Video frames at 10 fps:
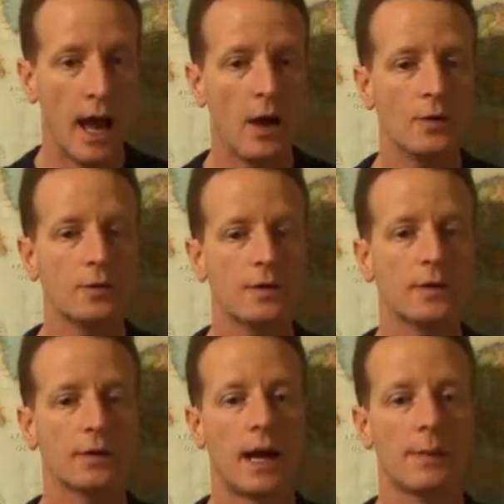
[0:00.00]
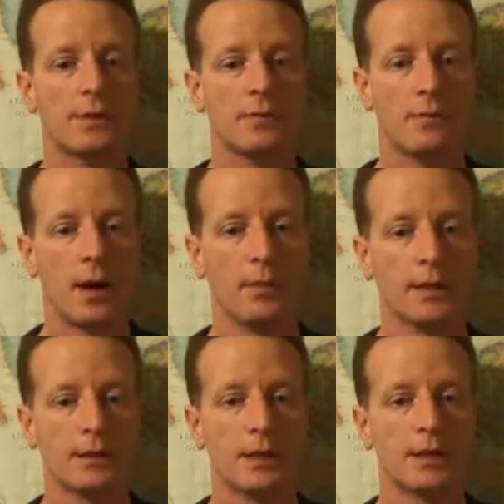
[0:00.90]
how do different types of
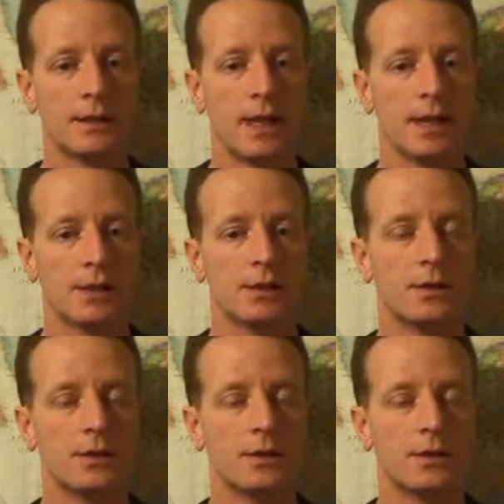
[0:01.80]
publics engage